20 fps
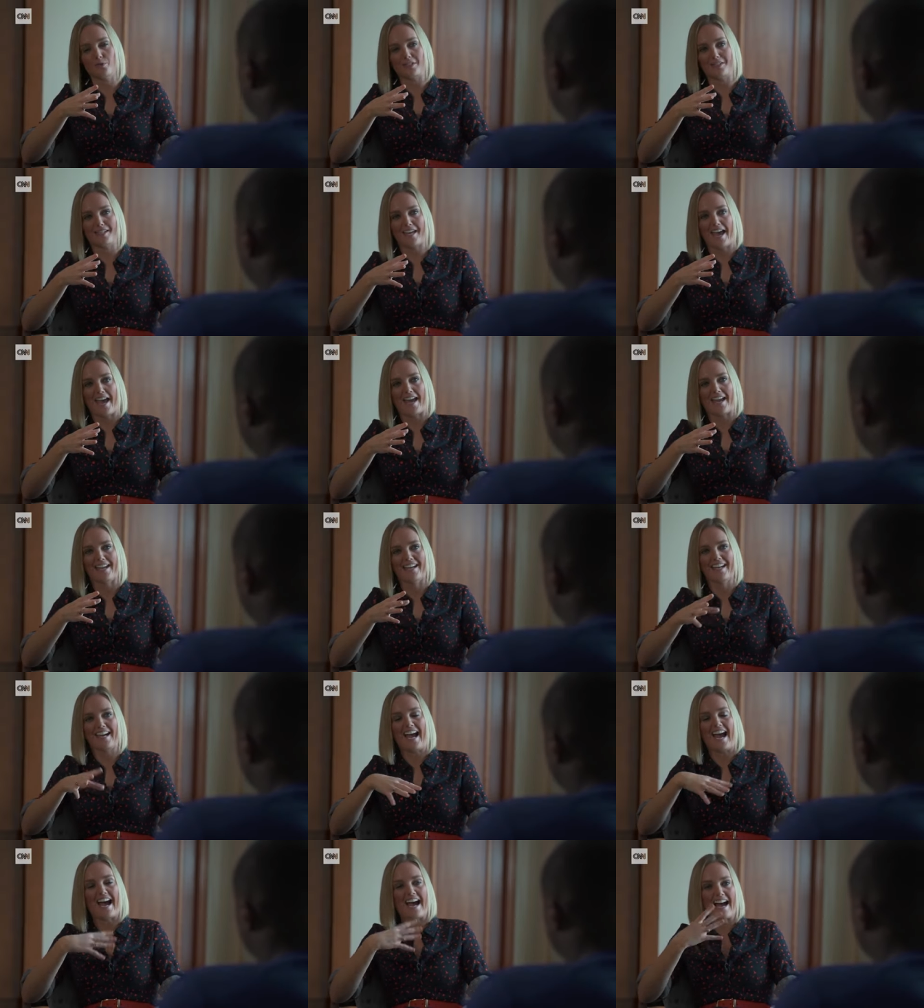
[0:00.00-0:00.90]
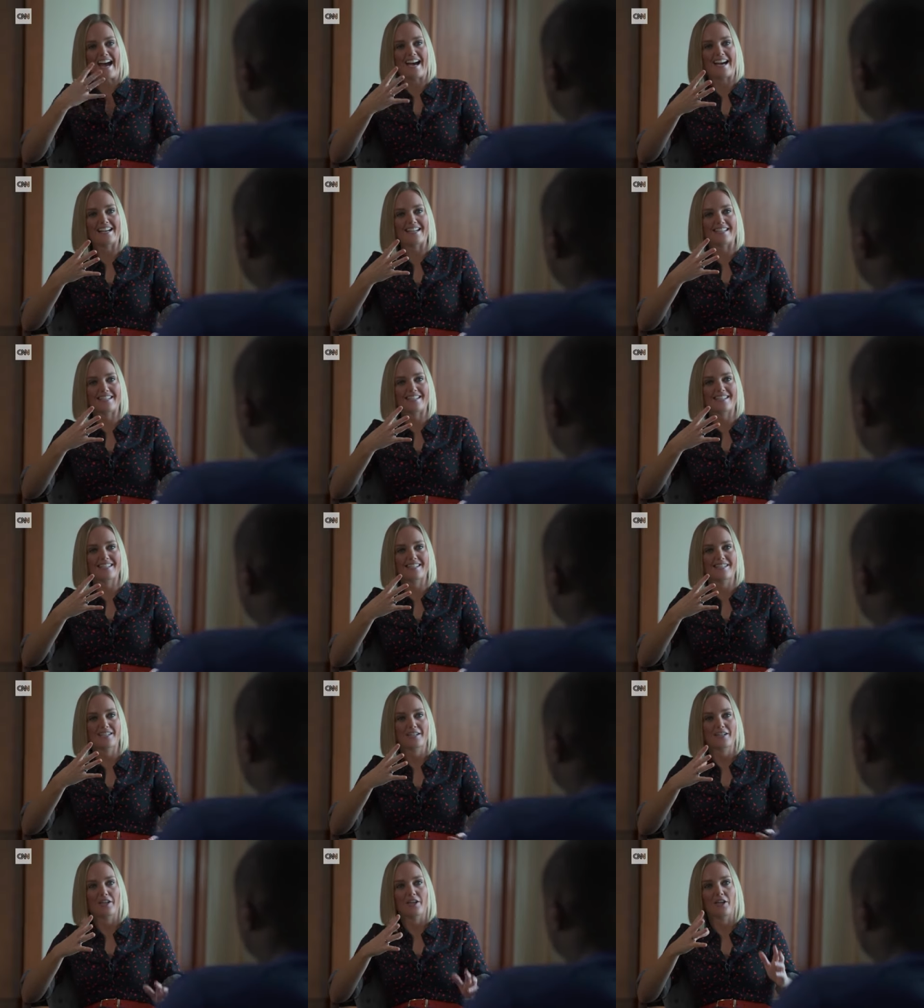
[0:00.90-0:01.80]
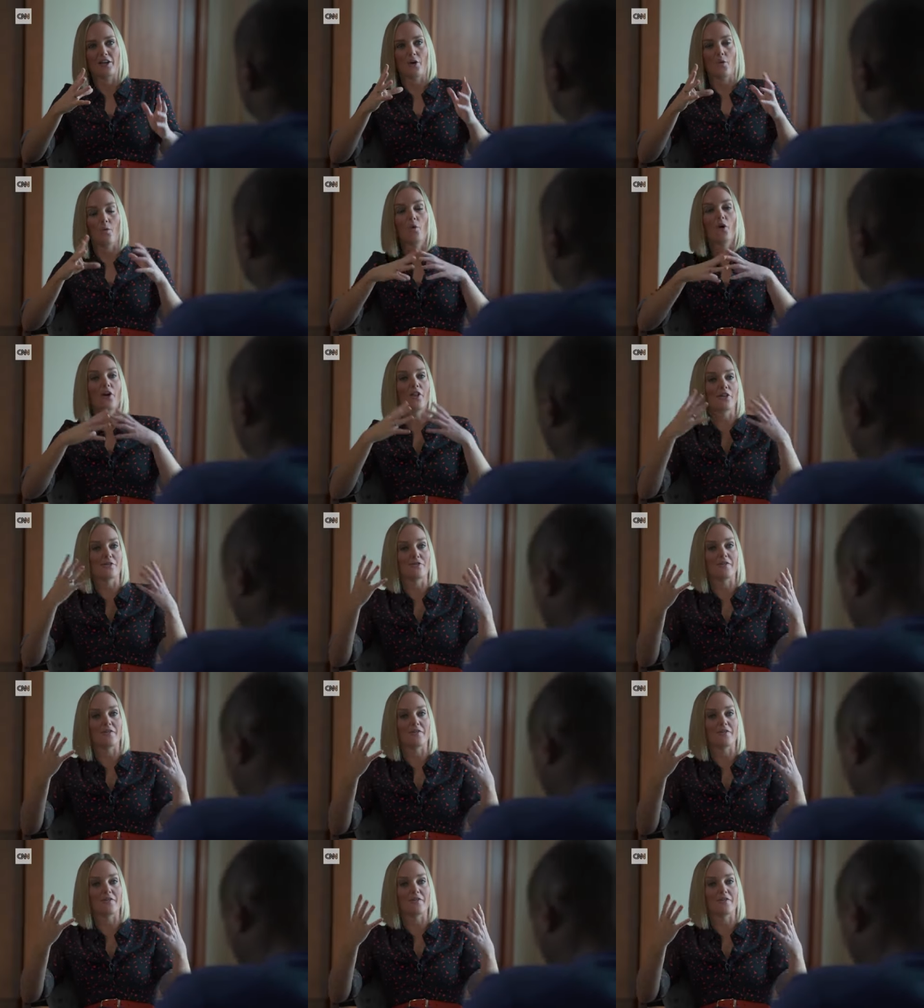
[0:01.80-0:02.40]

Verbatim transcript: would say, as you know, one of the